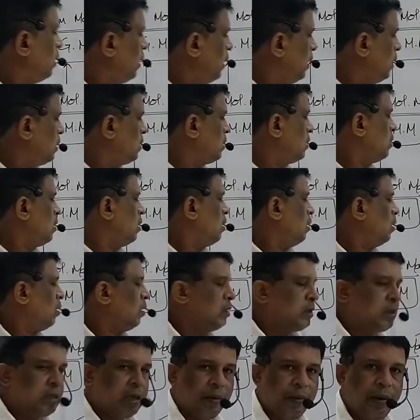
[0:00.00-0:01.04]
is
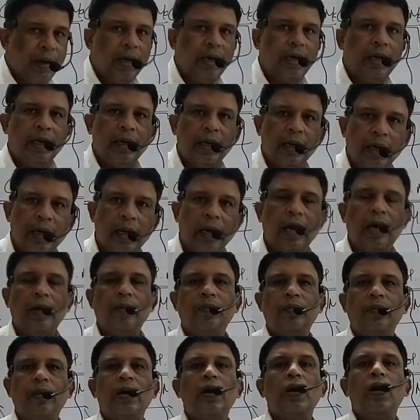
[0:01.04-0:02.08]
17
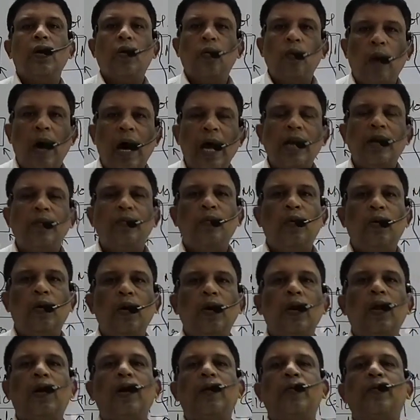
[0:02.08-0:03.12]
gram. 1
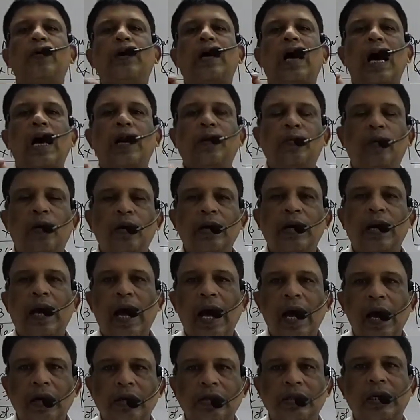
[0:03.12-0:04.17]
mole of carbon
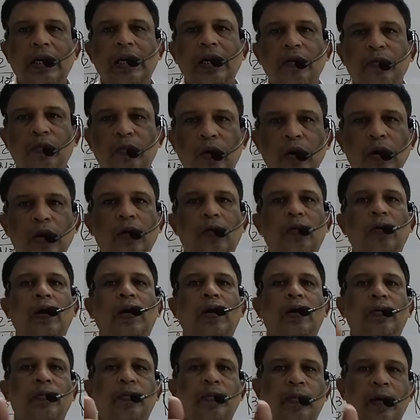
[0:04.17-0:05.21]
dioxide
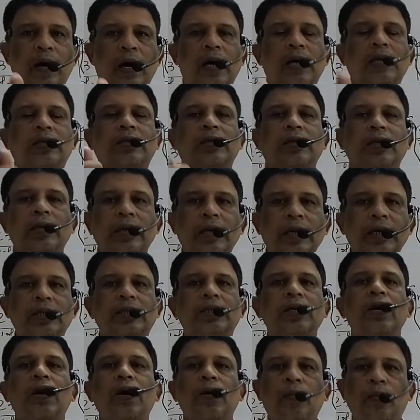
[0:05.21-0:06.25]
molecular mass is
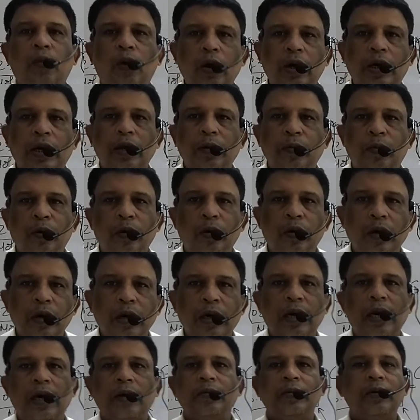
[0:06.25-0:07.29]
44
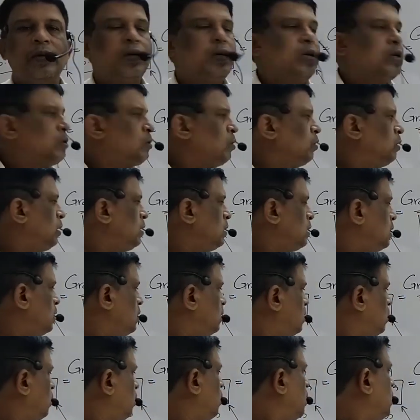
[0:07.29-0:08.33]
gram. So this
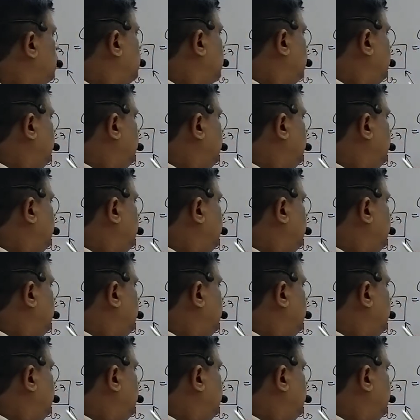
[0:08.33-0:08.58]
is the